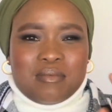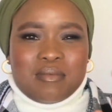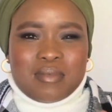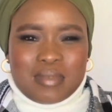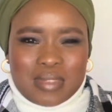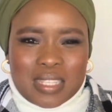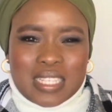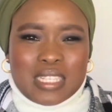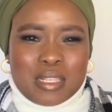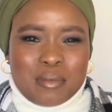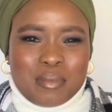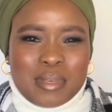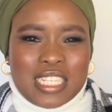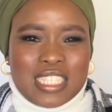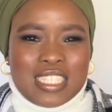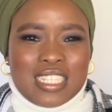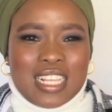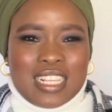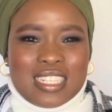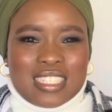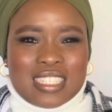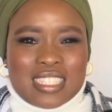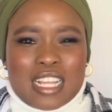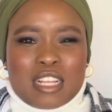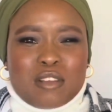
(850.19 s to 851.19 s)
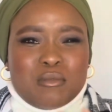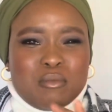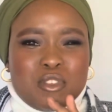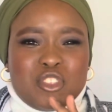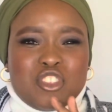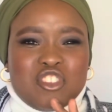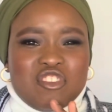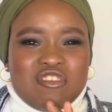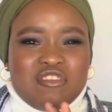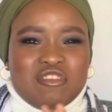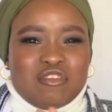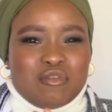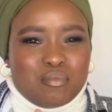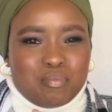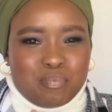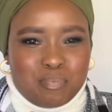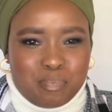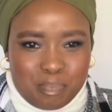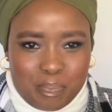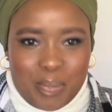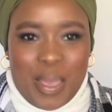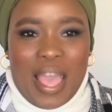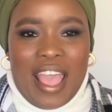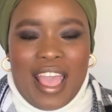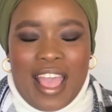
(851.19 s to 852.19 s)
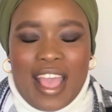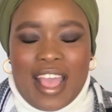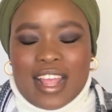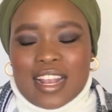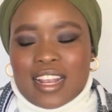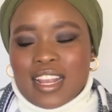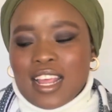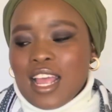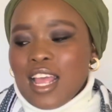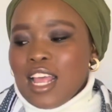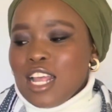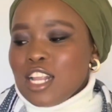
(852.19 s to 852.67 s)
Doesn't make sense. Like it was just bad.